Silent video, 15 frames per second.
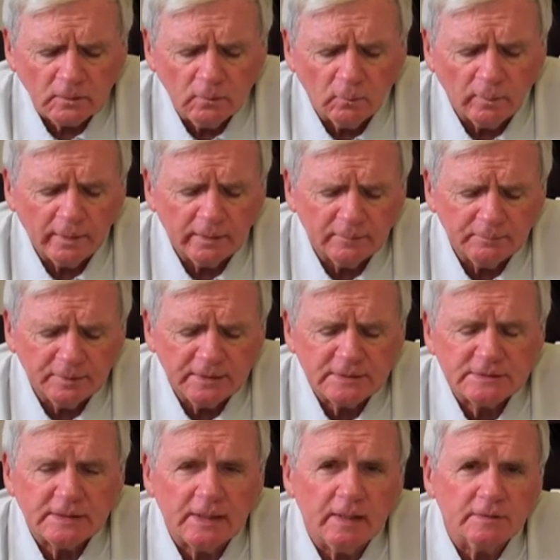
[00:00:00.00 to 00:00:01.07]
One of the
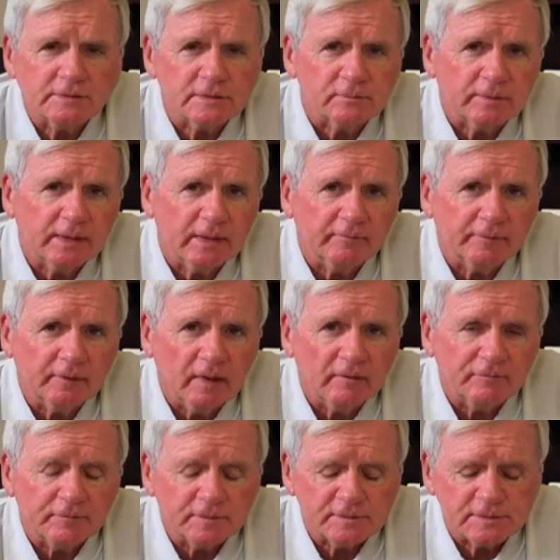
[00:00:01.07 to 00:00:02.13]
big challenges we have on
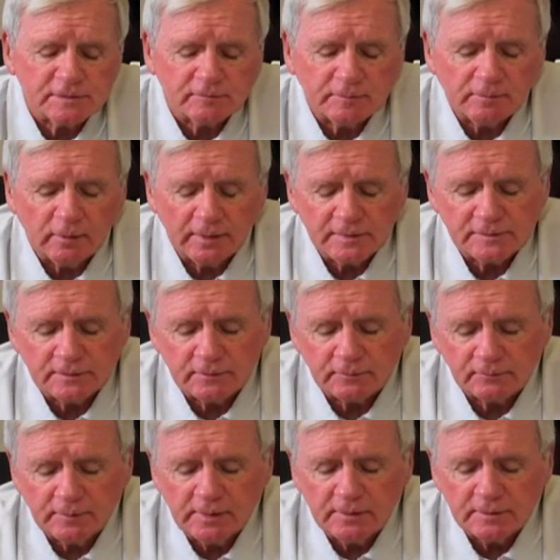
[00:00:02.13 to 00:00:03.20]
offense is replacing
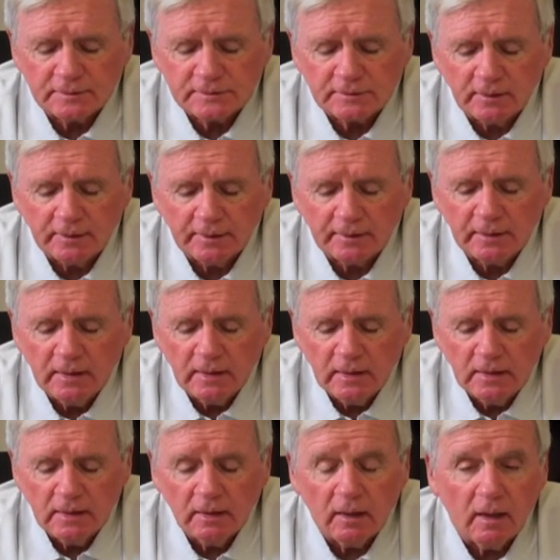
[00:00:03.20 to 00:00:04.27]
3 of the starting
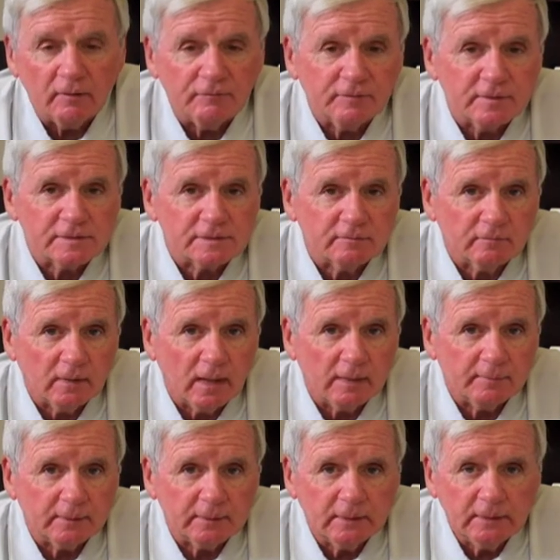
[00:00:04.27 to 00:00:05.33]
offensive
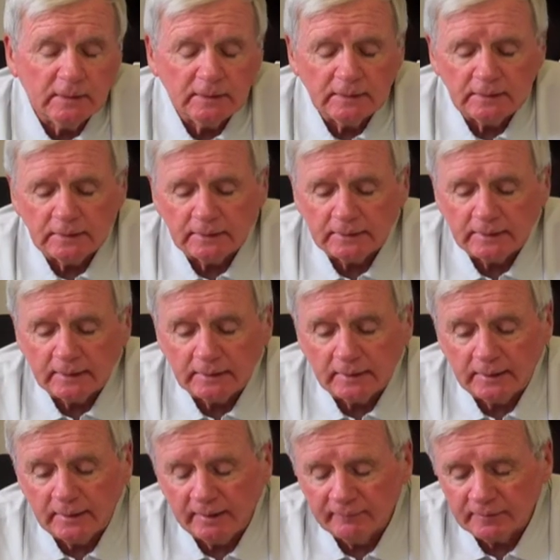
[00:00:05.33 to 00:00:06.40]
linemen.
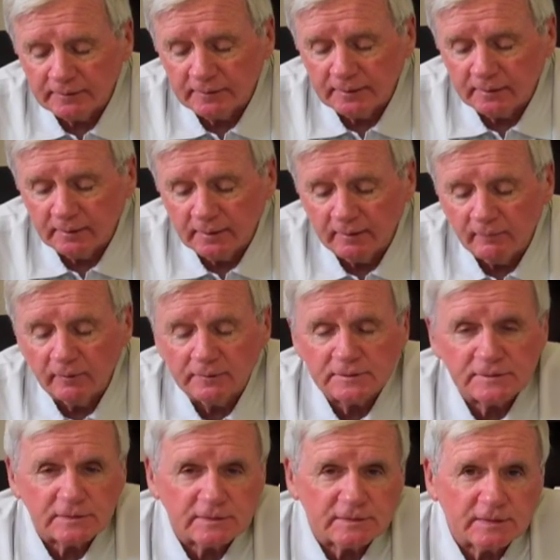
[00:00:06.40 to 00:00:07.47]
All the
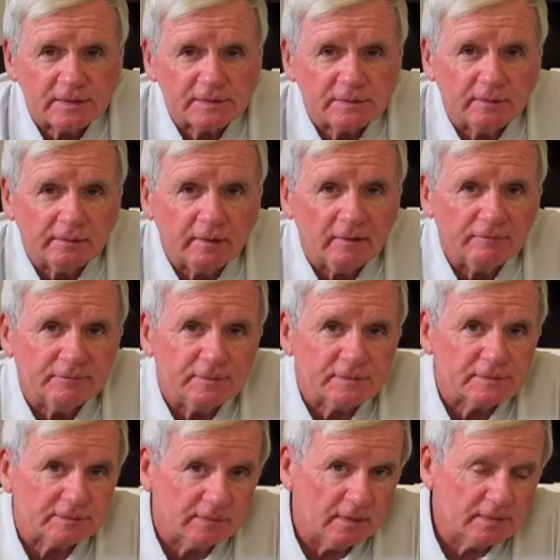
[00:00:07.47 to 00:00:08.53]
success on
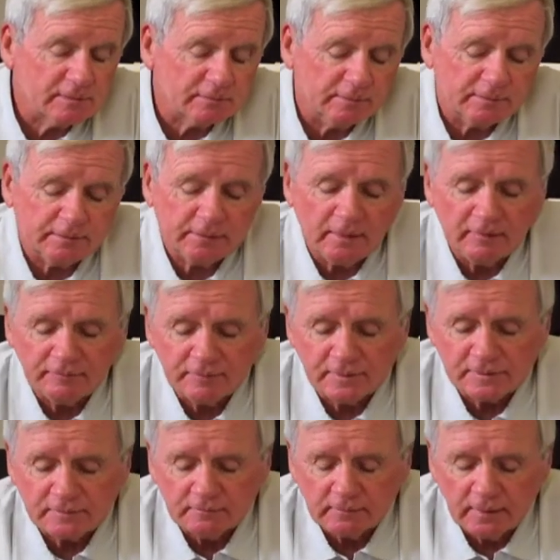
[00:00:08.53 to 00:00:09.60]
offense starts with the
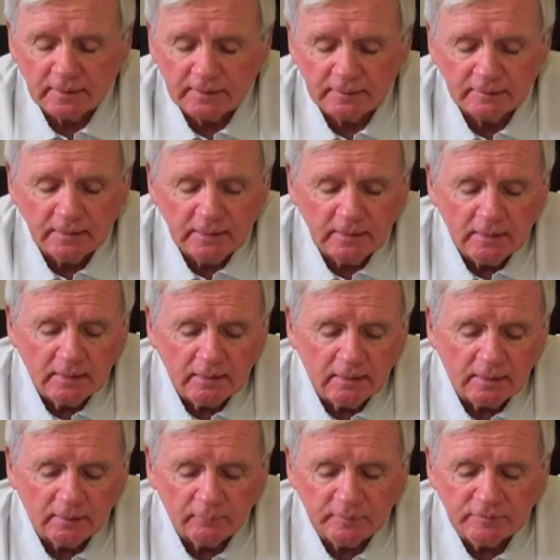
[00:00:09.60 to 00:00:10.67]
offensive line,
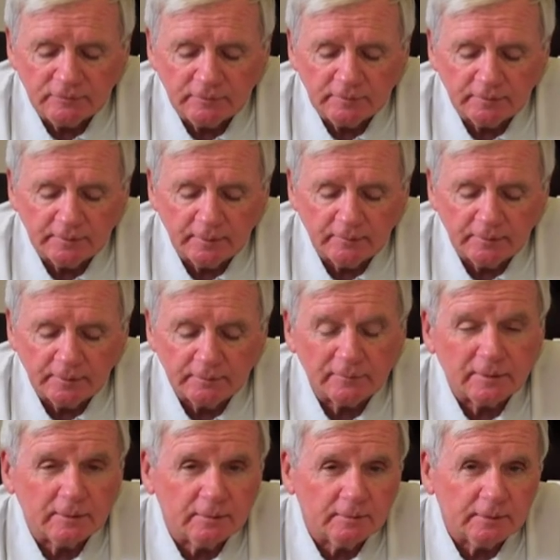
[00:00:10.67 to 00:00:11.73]
and we feel though
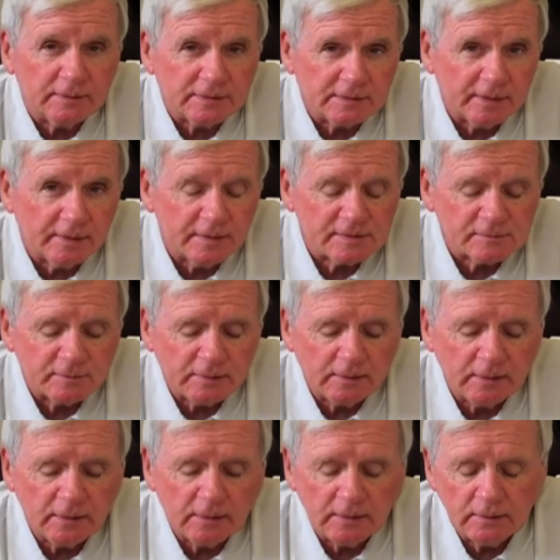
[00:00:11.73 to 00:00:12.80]
that in Darius
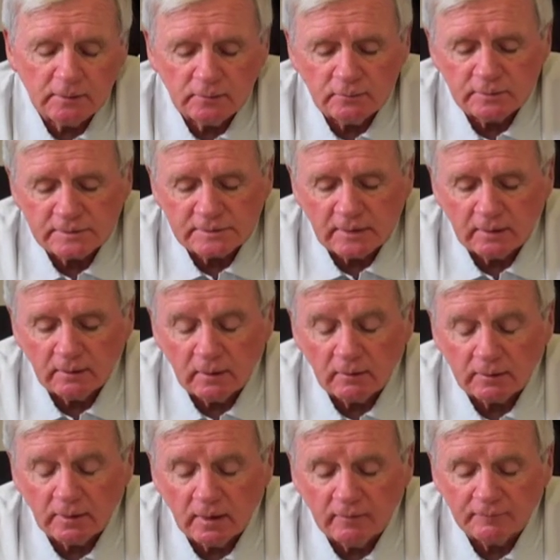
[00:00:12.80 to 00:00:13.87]
McGee, who was our
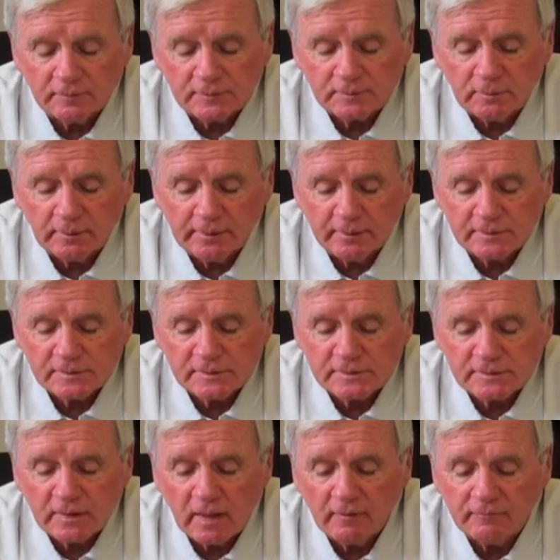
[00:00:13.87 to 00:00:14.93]
all-conference player as a
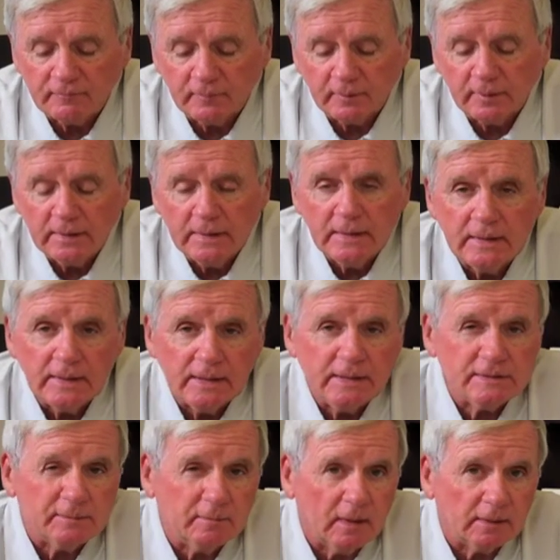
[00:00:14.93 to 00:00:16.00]
sophomore,
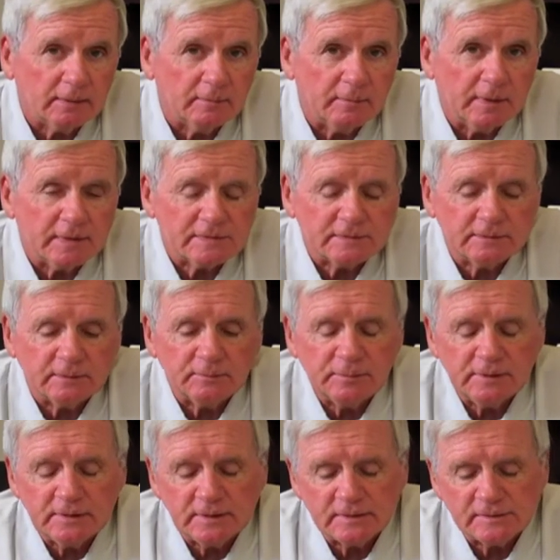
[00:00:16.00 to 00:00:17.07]
he's among the best in the
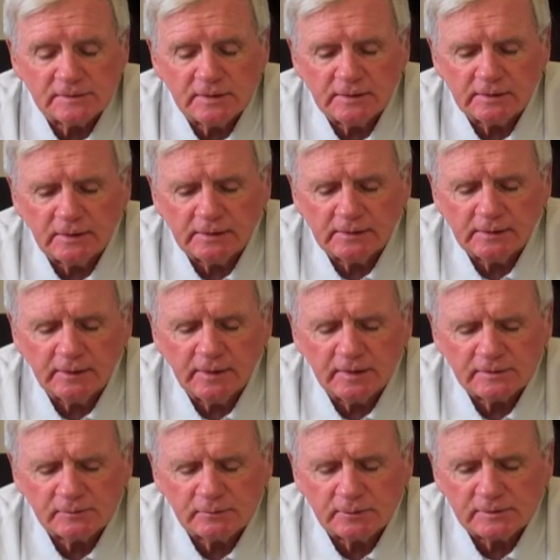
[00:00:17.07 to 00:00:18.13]
PAC, and
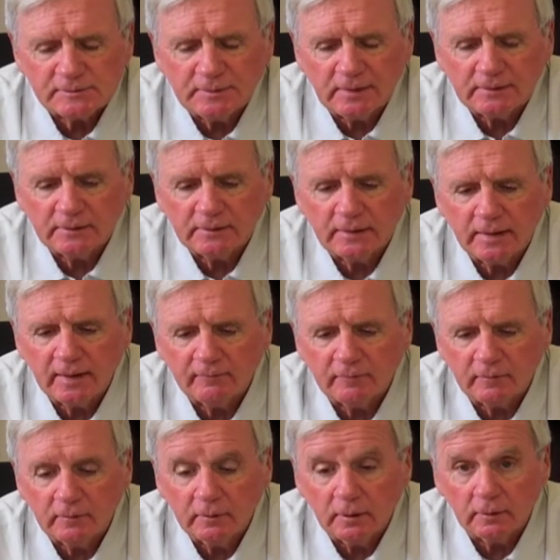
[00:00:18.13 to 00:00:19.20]
Darius we're expecting to
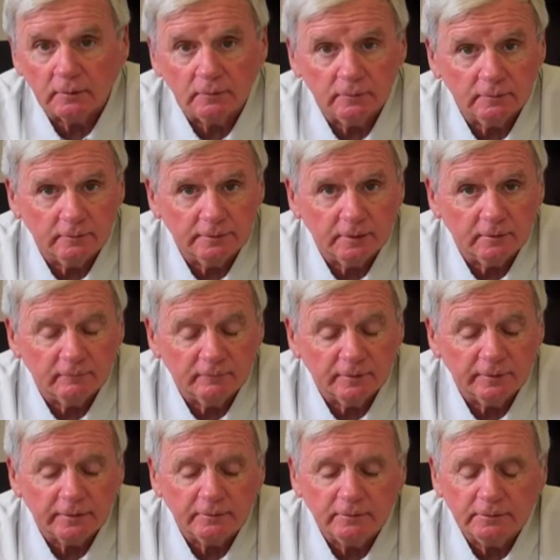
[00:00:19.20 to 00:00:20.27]
have a good year, a
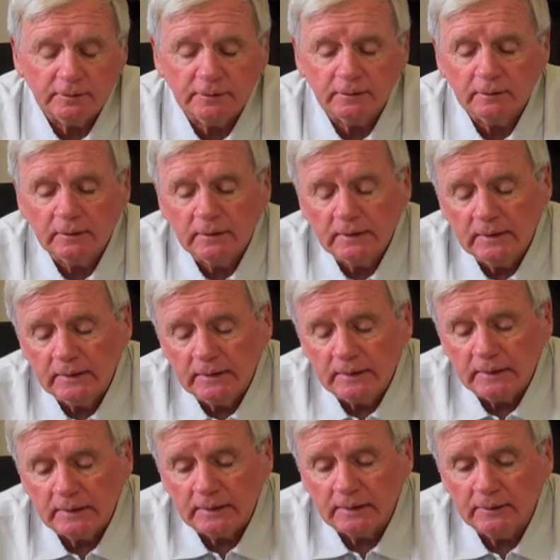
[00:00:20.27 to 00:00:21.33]
very good year,
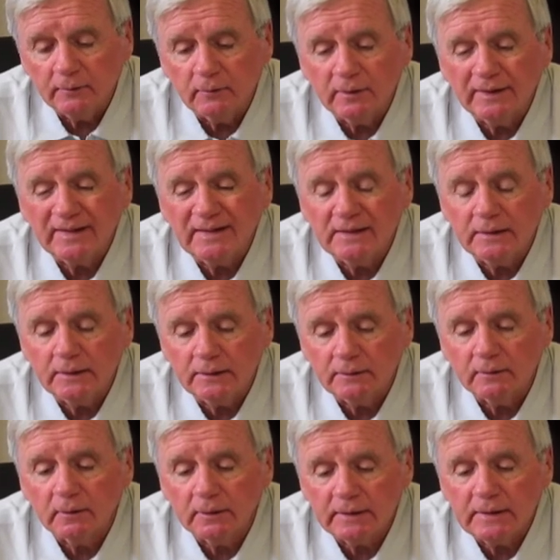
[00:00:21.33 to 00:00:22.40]
and he'll
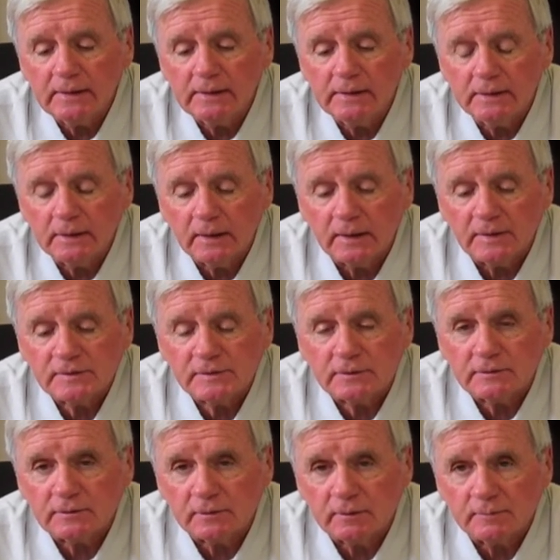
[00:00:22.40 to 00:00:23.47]
lead us
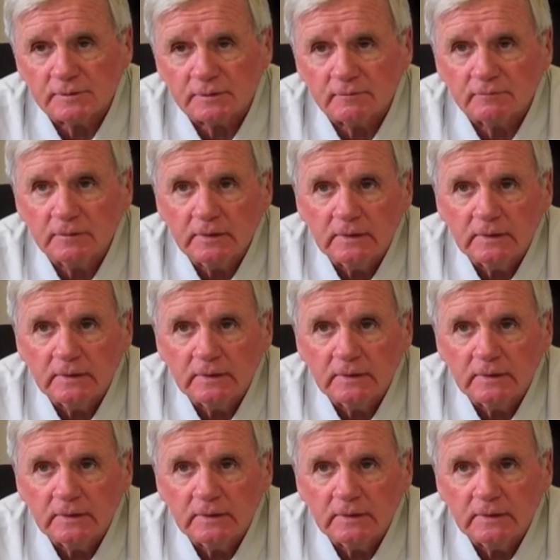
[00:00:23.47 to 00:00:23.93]
in terms of